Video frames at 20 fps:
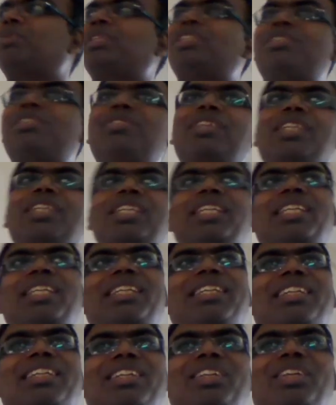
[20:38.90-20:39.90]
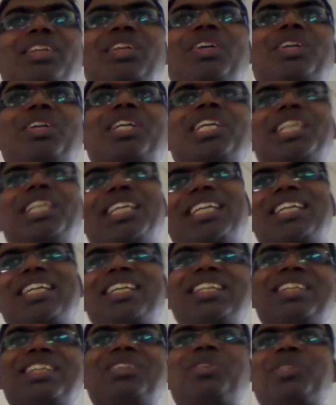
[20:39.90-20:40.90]
specifically
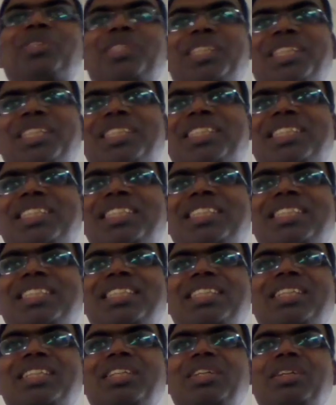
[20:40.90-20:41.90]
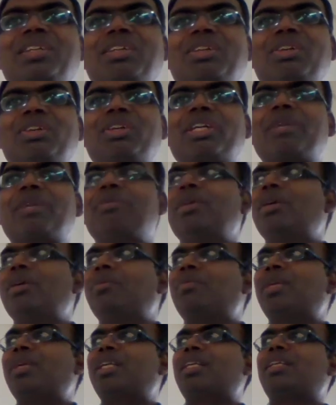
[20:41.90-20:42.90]
talking those things. Okay,
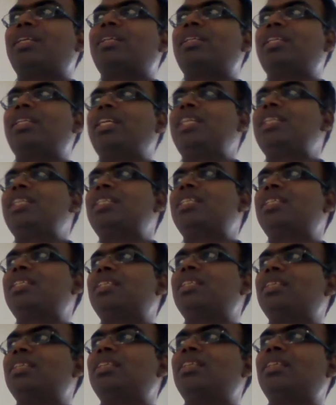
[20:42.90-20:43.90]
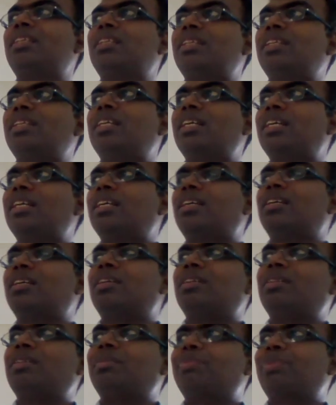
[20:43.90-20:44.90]
but these
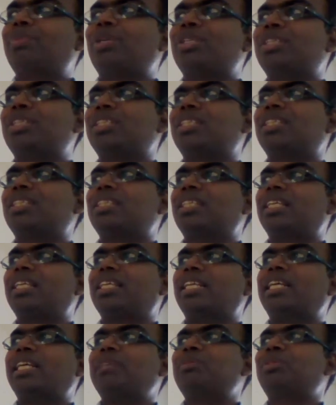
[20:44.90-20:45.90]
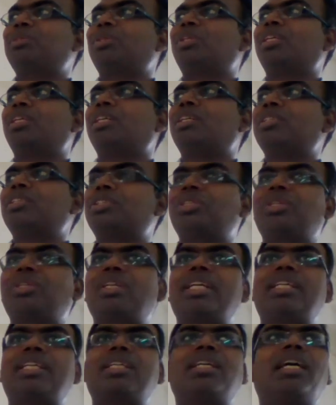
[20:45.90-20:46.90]
processes like lime soda,
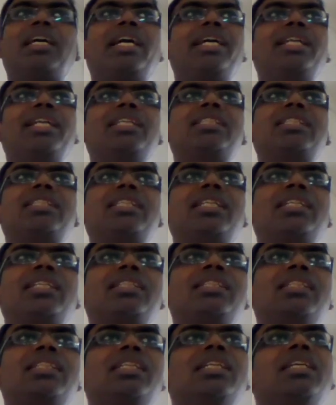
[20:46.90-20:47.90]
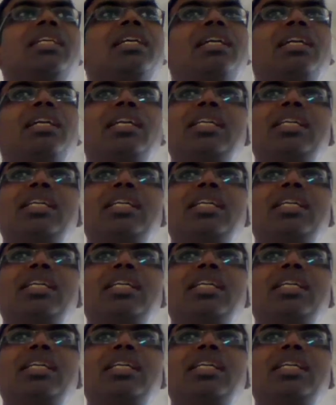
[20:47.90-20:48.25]
zeolite, ion exchange